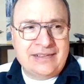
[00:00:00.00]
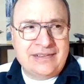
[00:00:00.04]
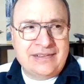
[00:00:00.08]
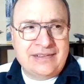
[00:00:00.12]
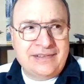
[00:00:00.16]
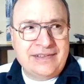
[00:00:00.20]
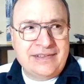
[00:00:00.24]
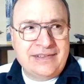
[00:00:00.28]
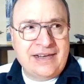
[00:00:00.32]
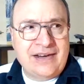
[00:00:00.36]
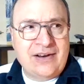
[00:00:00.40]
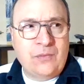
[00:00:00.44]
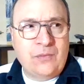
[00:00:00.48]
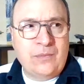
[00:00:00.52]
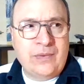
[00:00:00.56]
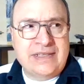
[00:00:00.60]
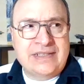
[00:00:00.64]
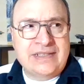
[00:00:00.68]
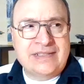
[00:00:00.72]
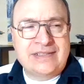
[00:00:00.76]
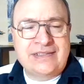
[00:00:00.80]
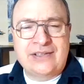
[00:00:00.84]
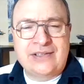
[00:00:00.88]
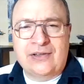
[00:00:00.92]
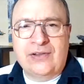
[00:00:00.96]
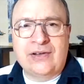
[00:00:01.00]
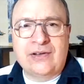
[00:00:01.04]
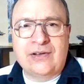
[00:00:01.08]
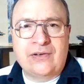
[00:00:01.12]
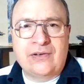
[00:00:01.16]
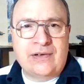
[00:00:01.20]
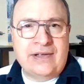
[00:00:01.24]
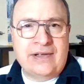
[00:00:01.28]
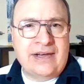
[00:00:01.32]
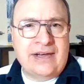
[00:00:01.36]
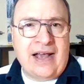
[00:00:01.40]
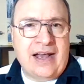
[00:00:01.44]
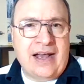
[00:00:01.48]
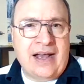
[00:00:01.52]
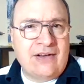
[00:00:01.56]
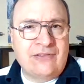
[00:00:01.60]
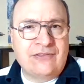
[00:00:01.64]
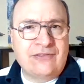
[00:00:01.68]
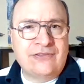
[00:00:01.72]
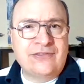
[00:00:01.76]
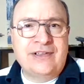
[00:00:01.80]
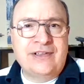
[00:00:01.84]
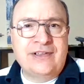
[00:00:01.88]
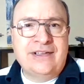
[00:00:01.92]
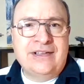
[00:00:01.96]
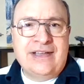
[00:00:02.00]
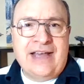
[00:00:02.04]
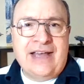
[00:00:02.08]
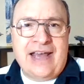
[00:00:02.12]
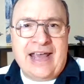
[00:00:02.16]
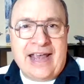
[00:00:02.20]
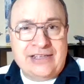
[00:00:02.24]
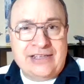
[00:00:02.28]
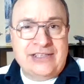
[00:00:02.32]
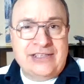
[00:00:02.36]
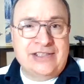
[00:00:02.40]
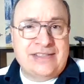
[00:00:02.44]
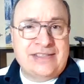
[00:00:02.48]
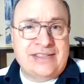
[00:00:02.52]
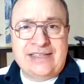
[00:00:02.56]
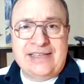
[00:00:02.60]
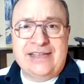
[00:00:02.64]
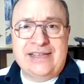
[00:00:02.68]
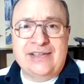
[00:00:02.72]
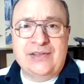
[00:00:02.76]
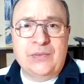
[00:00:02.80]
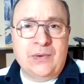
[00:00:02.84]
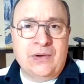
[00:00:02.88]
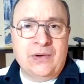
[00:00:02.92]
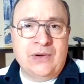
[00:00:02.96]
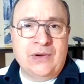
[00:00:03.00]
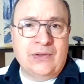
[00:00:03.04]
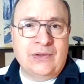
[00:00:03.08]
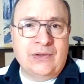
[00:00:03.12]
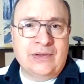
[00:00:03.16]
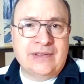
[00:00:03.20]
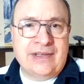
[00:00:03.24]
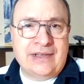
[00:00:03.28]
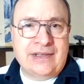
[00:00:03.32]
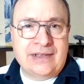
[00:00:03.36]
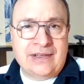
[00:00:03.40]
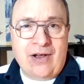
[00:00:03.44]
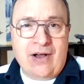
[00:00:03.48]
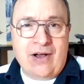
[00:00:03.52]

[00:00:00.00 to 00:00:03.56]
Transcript: you know, we still are going to have agency in the world and